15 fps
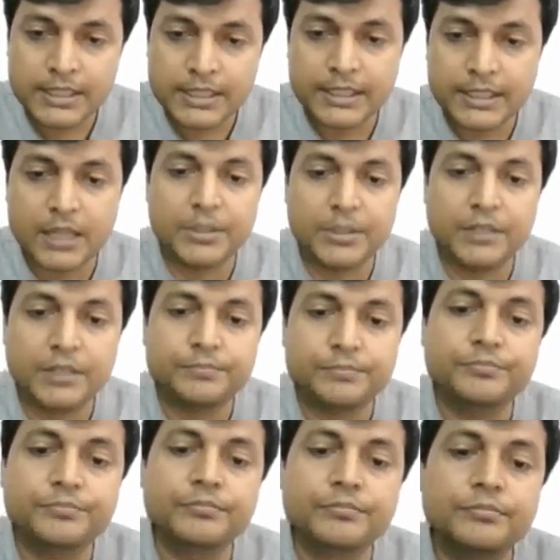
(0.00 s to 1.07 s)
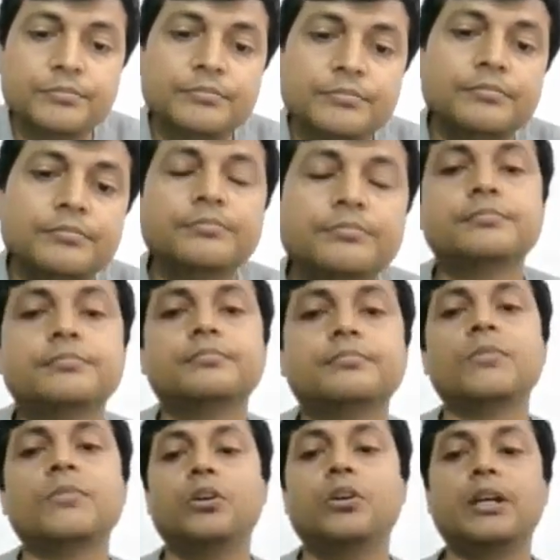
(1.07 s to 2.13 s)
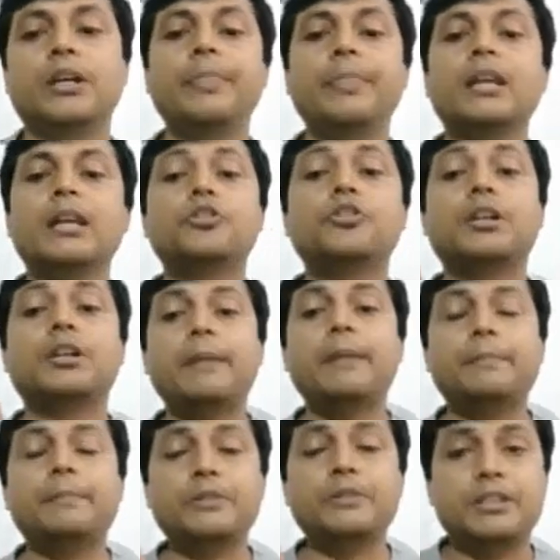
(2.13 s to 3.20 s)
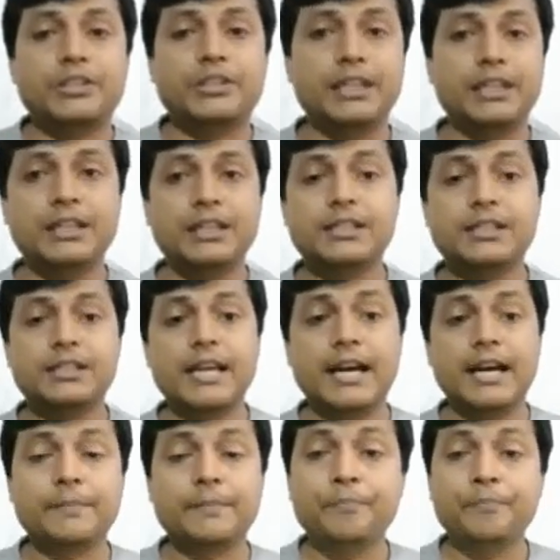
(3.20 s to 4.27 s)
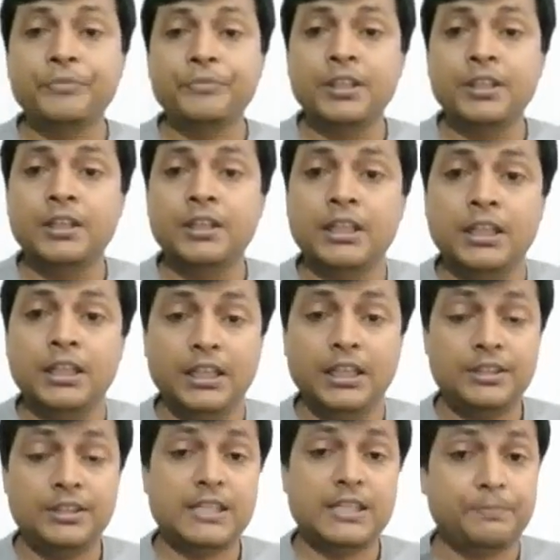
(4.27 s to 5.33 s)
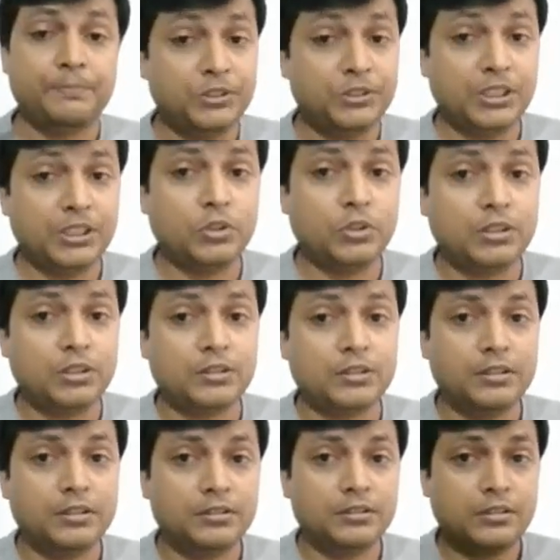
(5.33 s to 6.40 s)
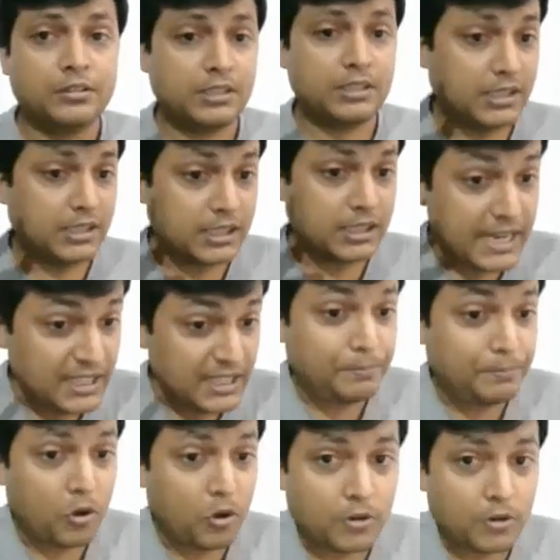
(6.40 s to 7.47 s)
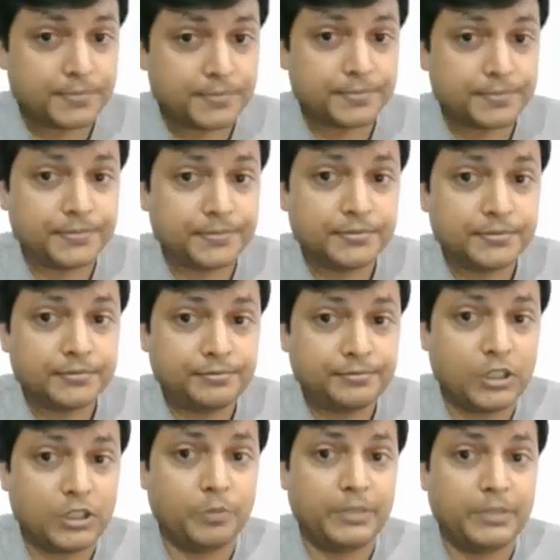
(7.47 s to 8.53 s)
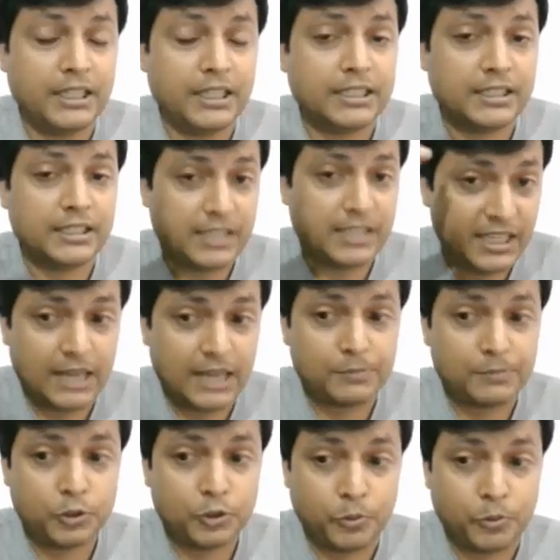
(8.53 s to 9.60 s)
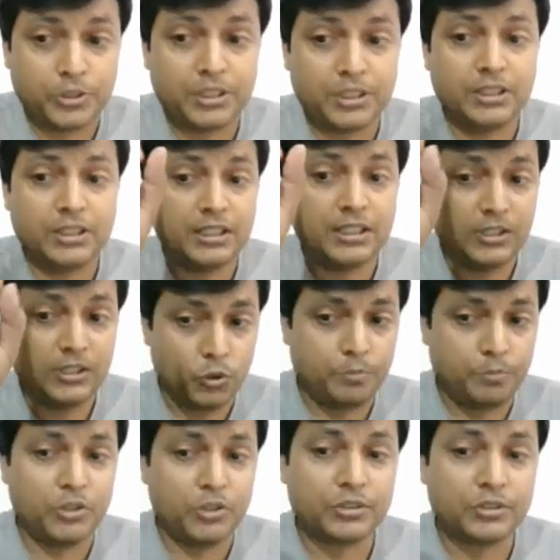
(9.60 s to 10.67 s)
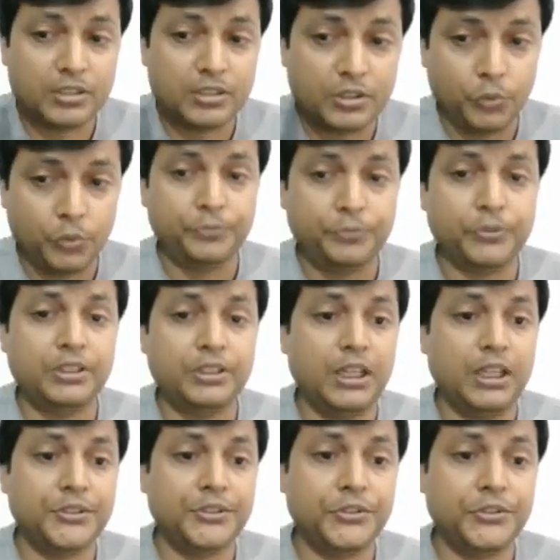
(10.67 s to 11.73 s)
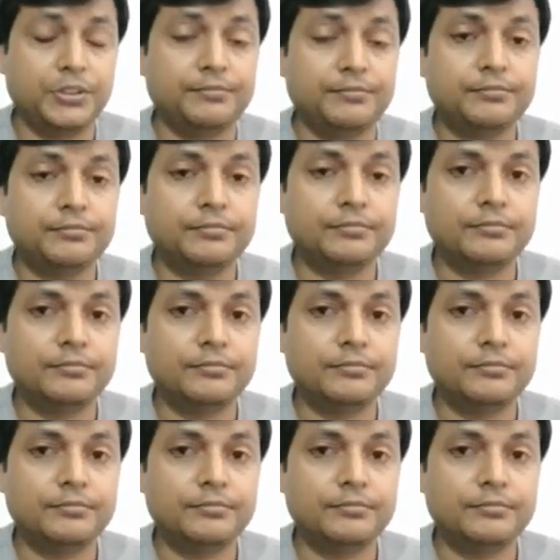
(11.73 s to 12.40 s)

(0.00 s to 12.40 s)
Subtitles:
syngamy. Okay, so remember these things, that in this particular type of phenomena, that is agamospory, there is no meiosis, no fertilization.